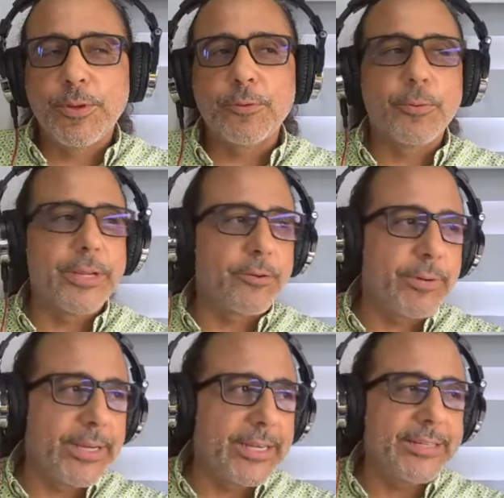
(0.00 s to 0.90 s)
we
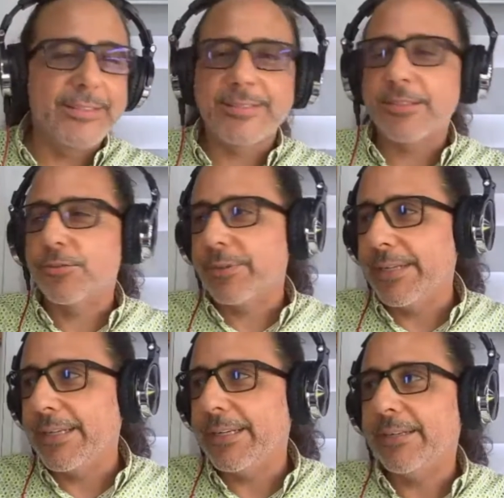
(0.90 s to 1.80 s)
agree,
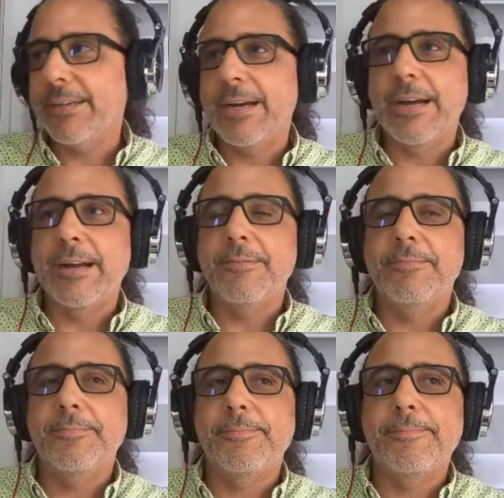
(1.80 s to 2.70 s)
disagree,
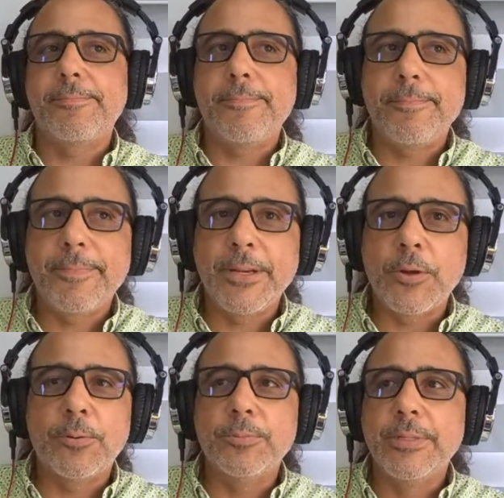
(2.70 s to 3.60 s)
you
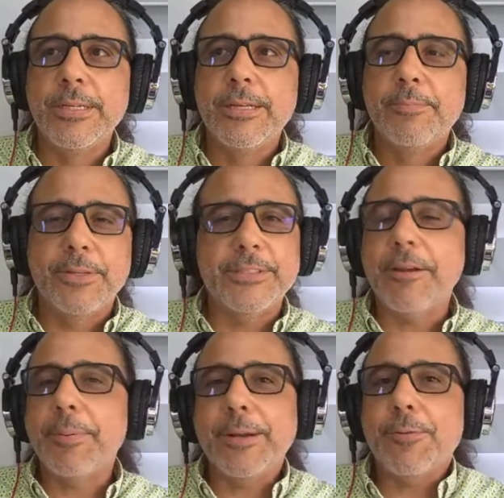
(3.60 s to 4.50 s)
know, because
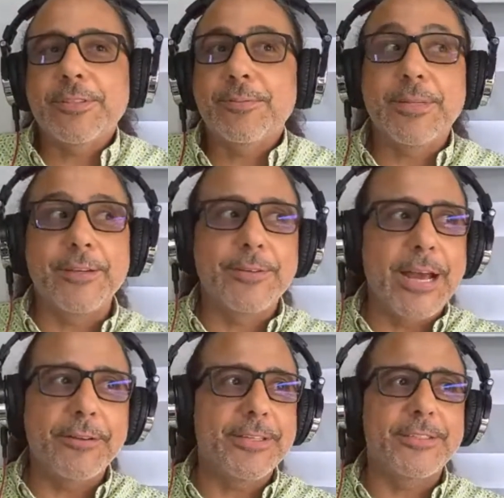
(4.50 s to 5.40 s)
everybody wants to, you know,
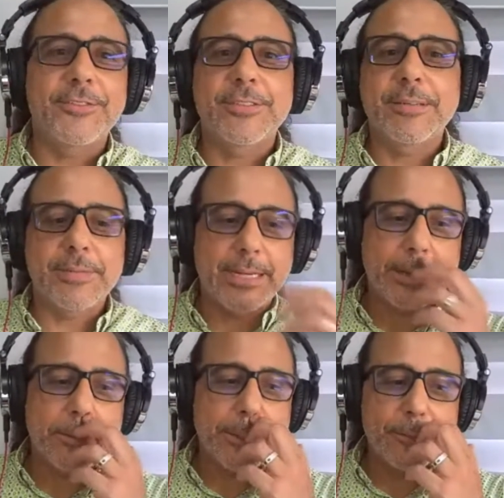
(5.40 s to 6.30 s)
nowadays it just seems like
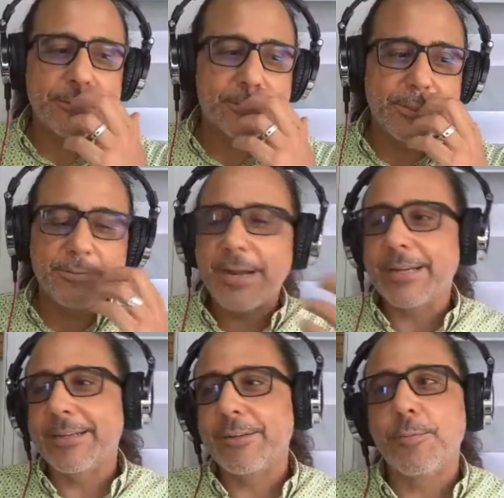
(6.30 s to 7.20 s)
everybody wants to be
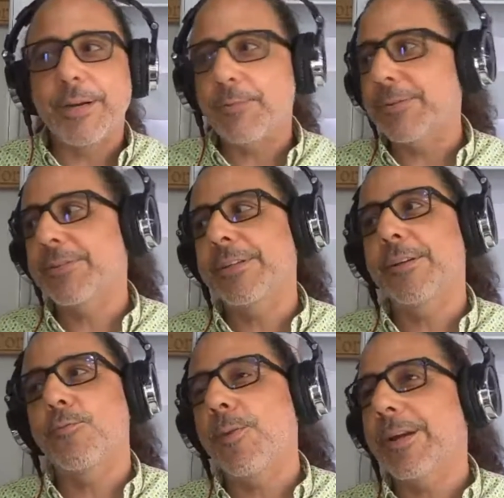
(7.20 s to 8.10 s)
right. Nobody wants to
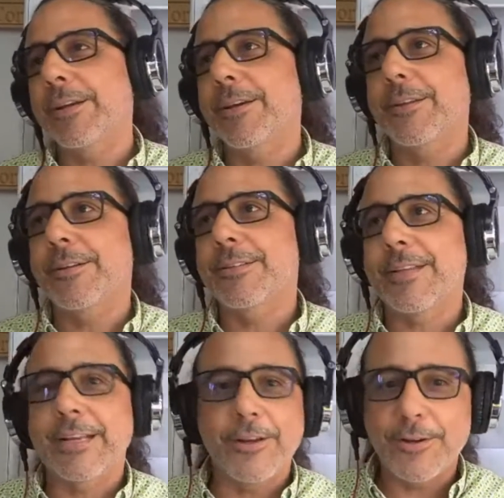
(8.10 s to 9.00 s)
hear one another. It's
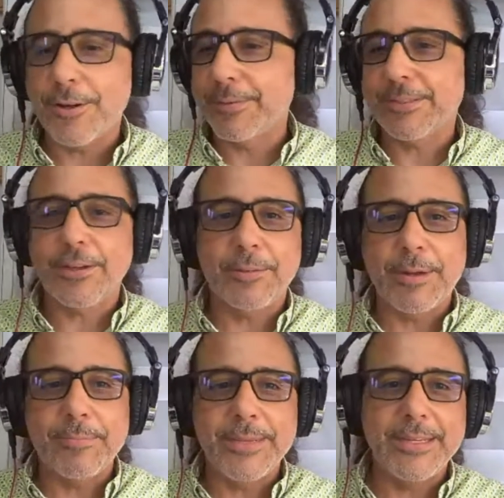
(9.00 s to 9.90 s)
like, oh no, it's all
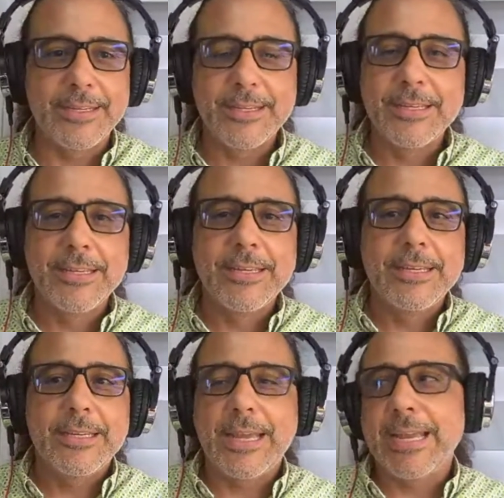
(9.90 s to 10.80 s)
about me.
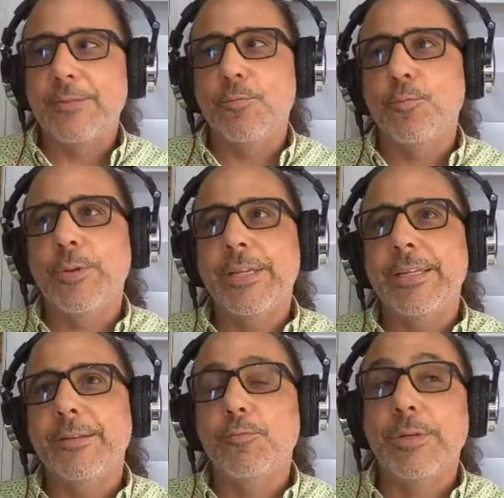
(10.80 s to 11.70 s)
And
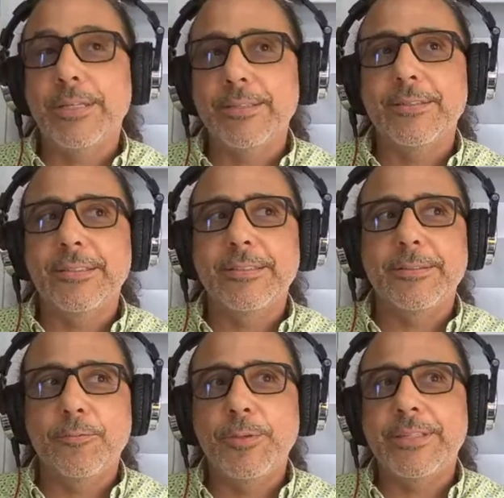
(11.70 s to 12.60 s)
we
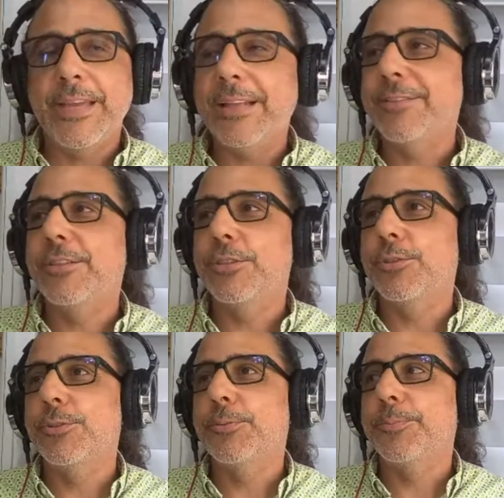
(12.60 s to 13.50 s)
tend
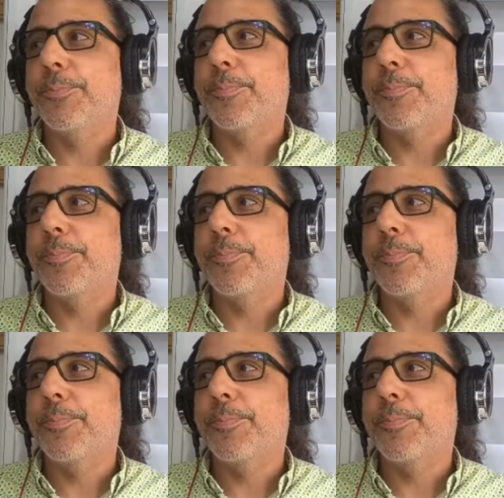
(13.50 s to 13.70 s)
to